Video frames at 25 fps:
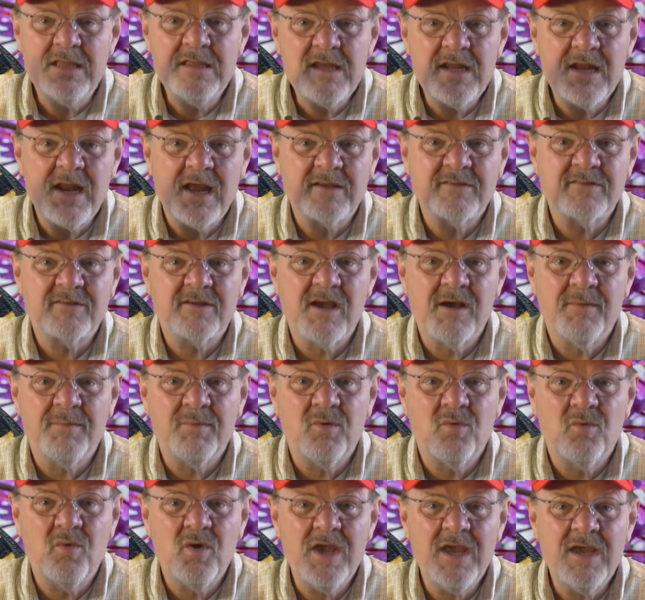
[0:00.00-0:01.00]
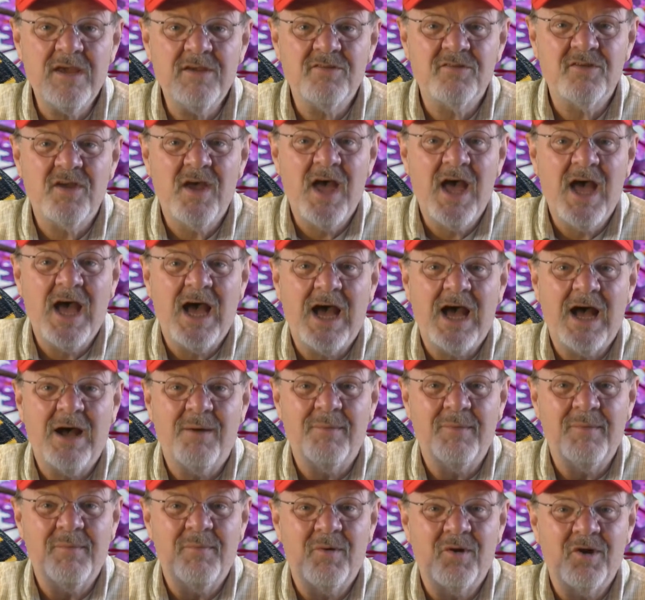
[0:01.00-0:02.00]
in the next couple weeks,
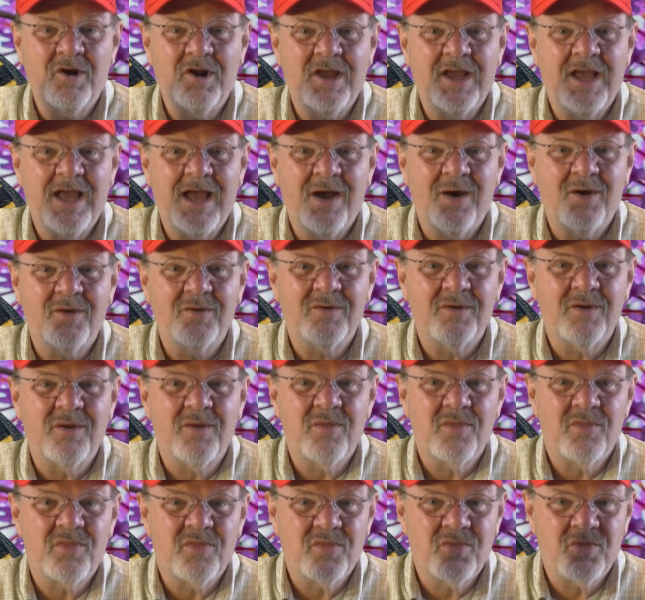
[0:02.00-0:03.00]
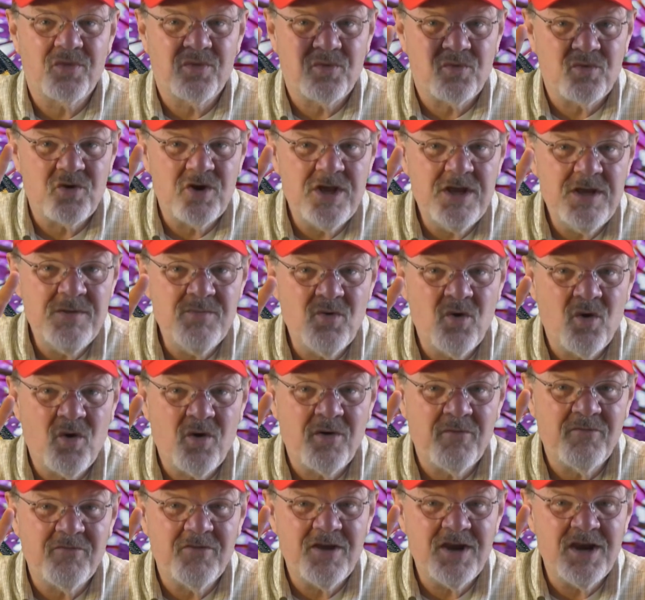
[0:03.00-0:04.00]
I'll be putting out three
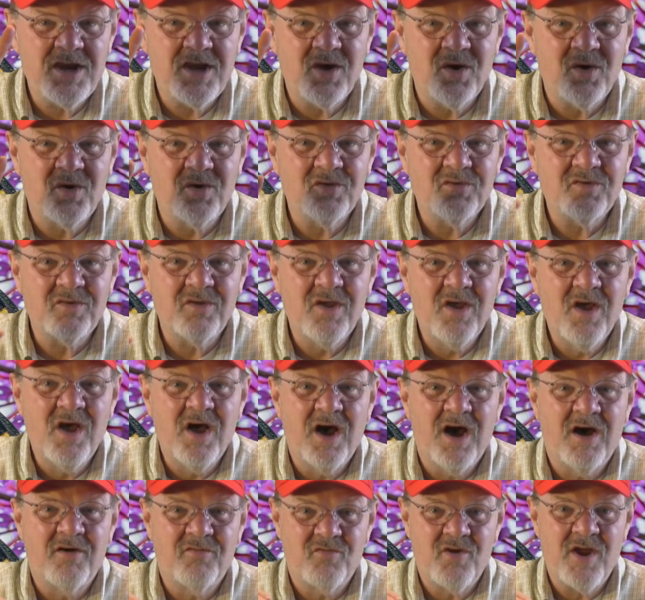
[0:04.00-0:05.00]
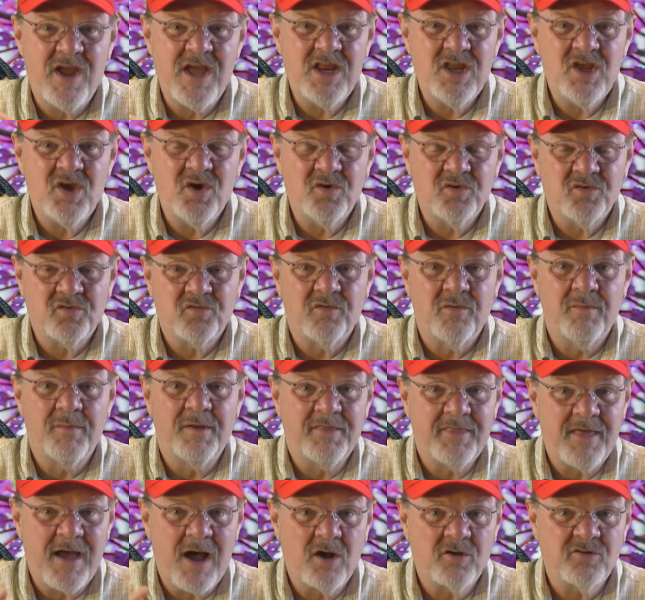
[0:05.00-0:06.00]
more videos of radios
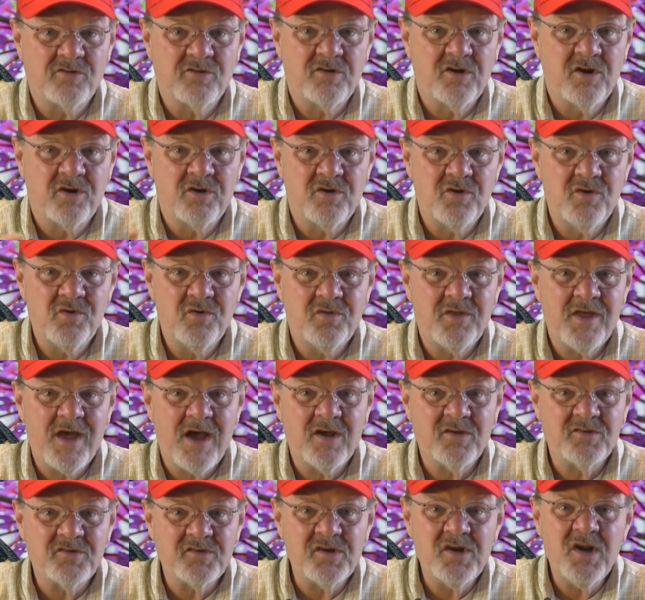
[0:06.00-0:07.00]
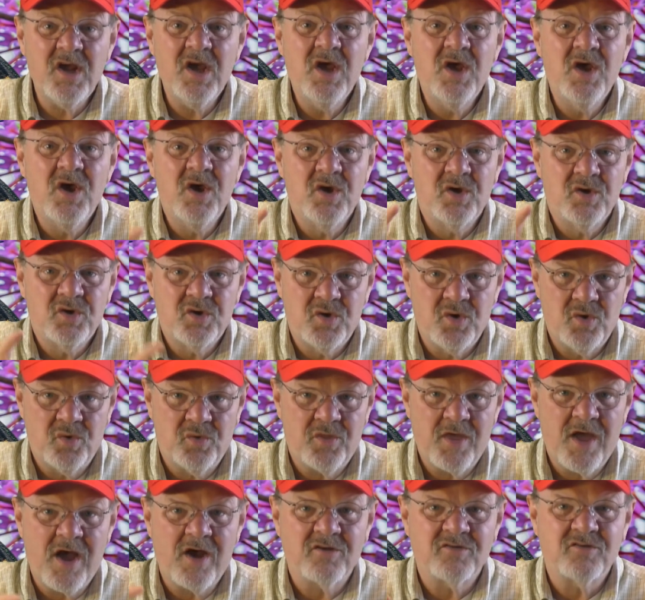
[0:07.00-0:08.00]
from 1,000 to 2,000,
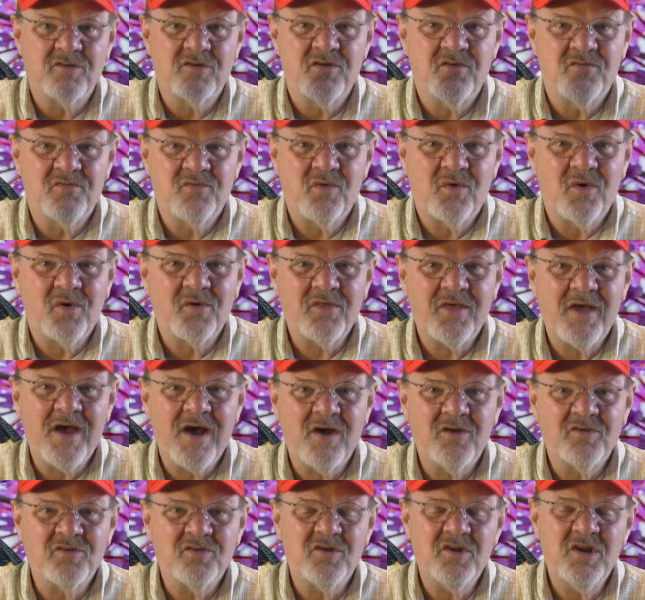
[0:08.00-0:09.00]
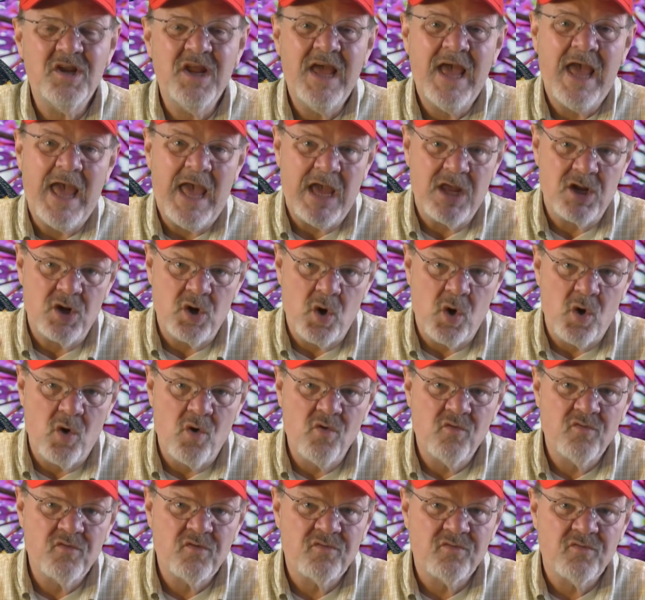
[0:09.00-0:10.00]
2,000 to 4,000, and
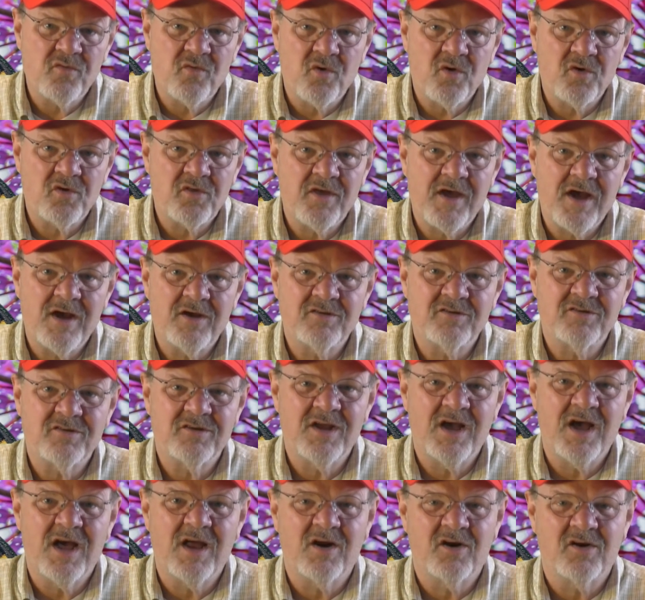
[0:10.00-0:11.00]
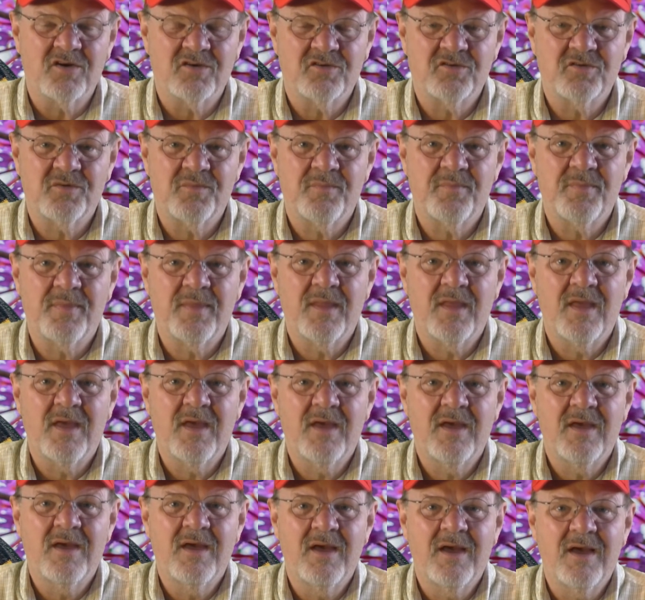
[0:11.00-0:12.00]
over
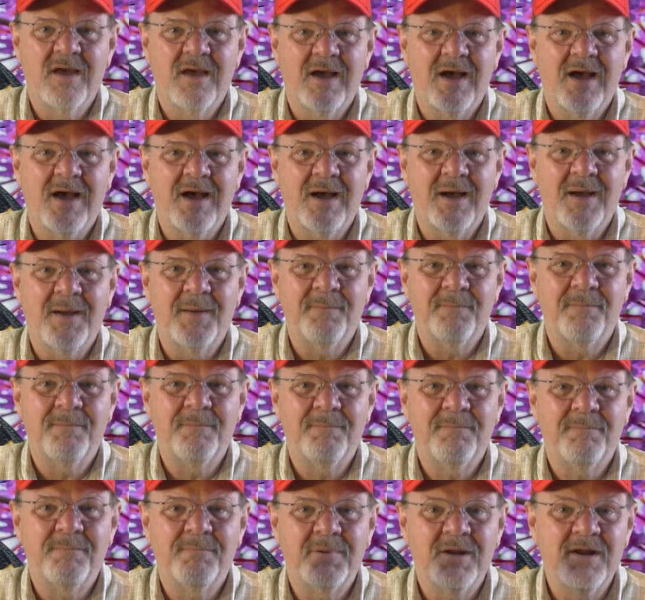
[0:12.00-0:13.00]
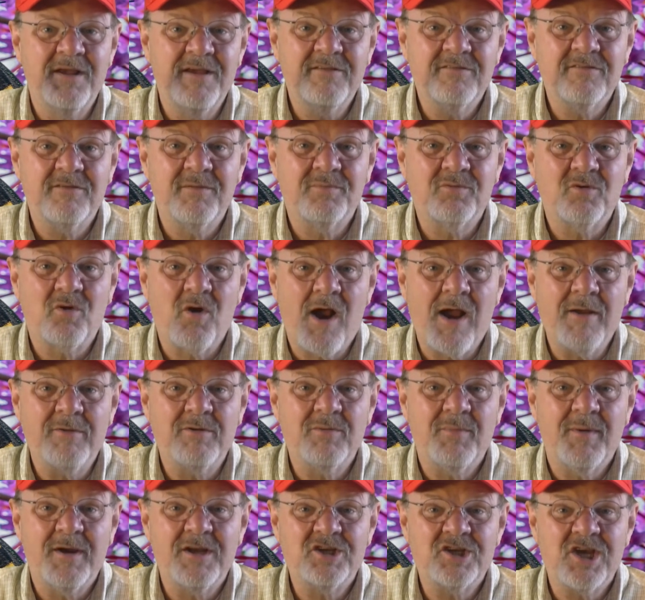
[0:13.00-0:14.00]
$4,000. Uh, please
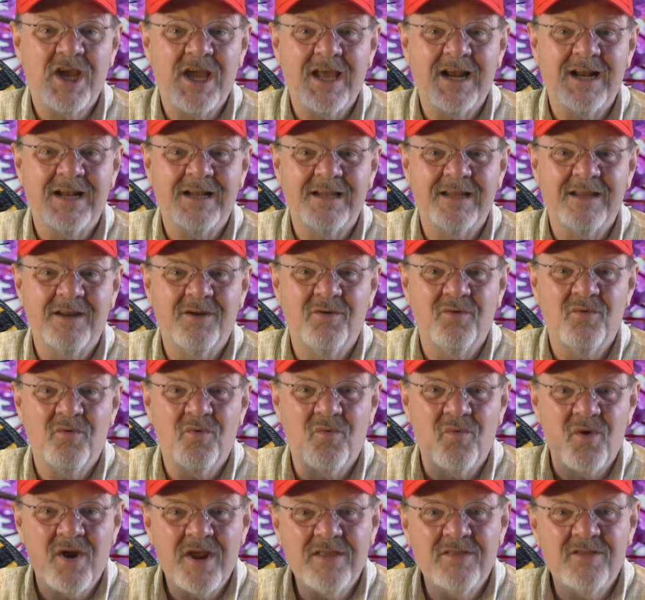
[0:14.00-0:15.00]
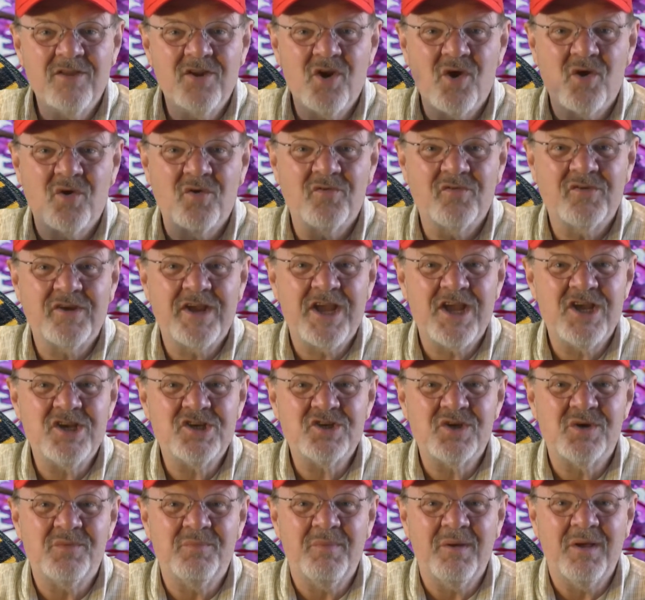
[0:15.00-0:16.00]
subscribe to my channel and ring the
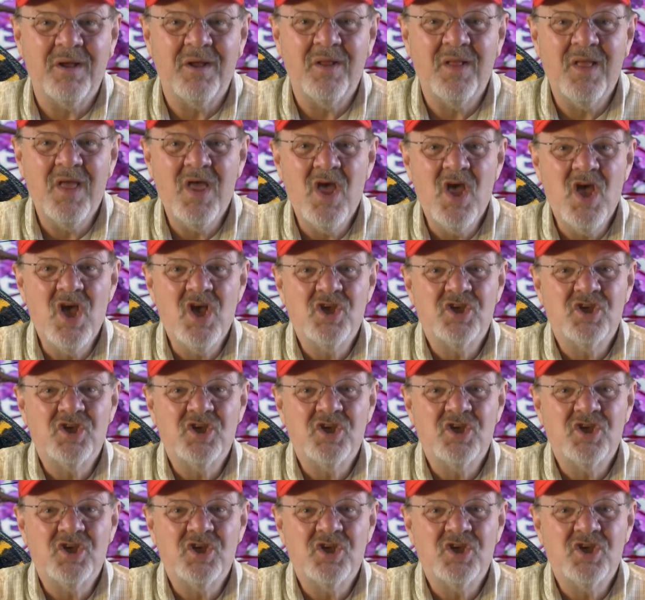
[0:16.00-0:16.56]
notification bell.